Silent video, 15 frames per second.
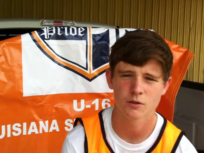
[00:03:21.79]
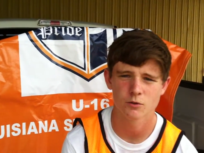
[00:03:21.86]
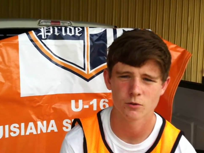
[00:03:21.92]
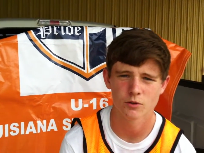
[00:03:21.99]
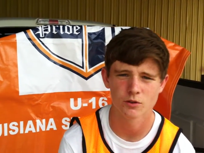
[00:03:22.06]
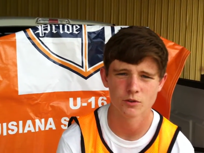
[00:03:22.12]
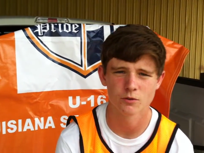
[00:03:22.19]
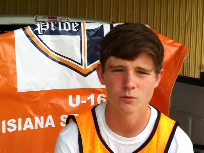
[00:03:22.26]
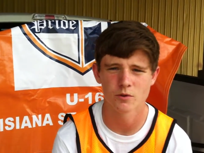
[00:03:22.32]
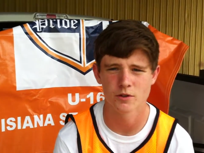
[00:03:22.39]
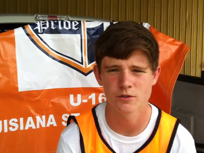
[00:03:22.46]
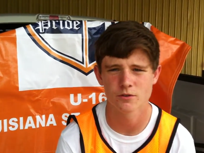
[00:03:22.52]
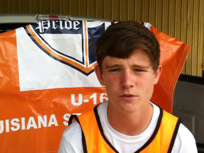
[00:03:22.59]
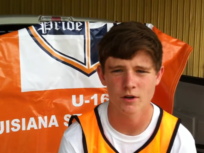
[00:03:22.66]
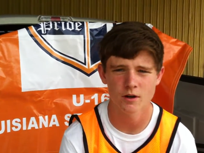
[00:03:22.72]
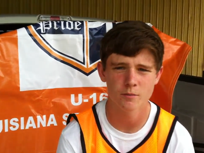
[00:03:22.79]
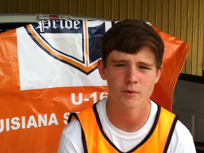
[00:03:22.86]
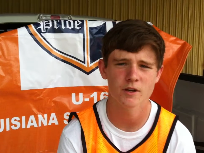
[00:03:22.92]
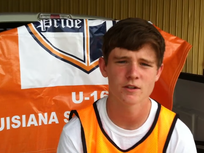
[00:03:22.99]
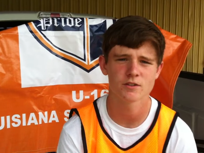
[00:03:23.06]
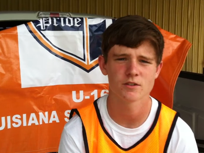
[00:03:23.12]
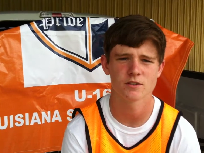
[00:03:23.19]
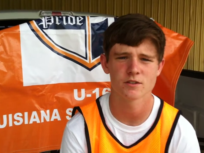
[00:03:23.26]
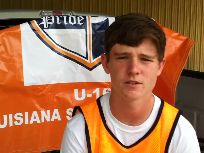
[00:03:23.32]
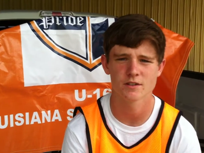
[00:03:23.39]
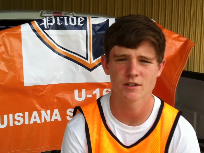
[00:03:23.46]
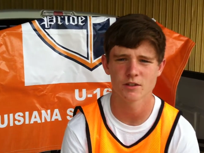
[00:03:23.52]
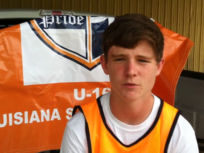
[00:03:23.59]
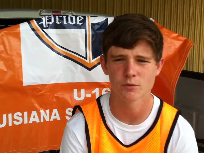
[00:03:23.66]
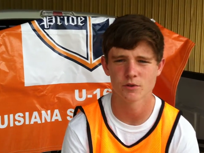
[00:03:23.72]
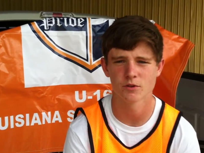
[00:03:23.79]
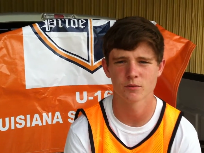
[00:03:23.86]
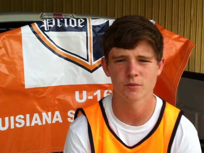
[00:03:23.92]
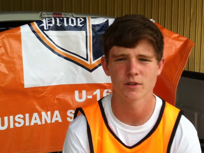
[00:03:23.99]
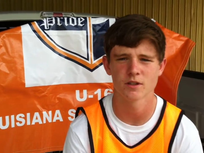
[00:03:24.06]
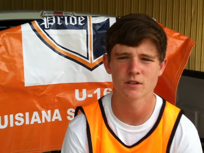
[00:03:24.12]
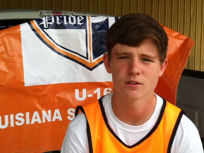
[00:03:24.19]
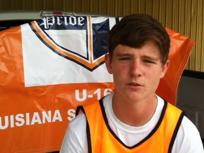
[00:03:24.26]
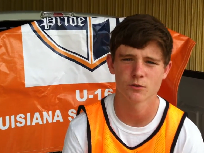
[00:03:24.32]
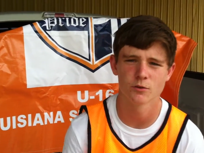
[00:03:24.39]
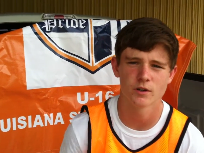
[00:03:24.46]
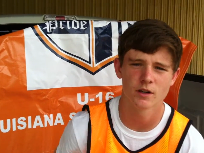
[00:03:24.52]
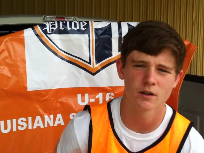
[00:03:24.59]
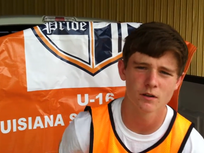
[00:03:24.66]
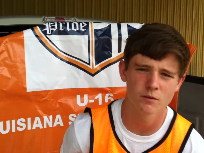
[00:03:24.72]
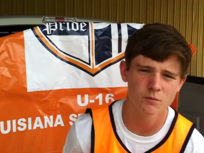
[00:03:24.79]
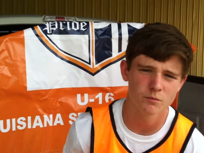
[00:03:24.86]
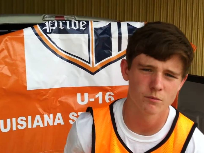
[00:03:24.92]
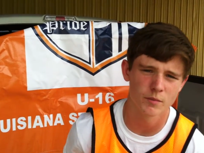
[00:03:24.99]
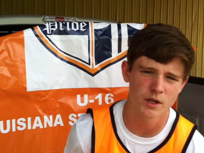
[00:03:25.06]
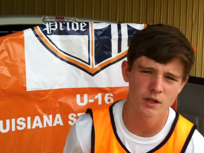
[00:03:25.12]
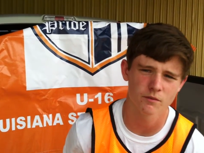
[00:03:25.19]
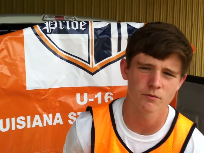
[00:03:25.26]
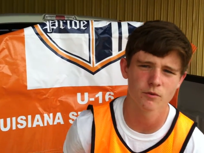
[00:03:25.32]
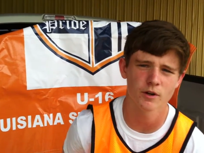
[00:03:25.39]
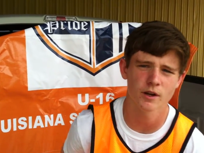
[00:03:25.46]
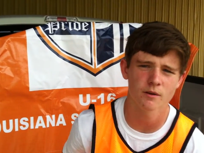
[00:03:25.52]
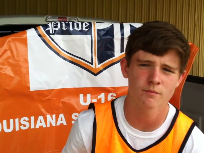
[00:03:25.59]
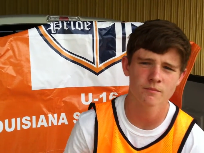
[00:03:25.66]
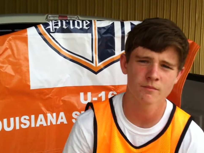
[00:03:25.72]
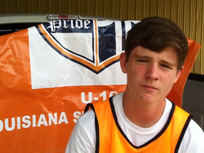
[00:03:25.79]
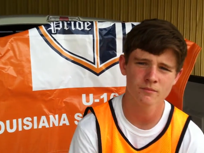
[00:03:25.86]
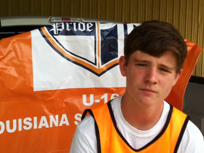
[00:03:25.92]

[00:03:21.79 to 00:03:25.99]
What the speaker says: cool little 1-2 combinations that you wouldn't normally get to do in a meaningful game.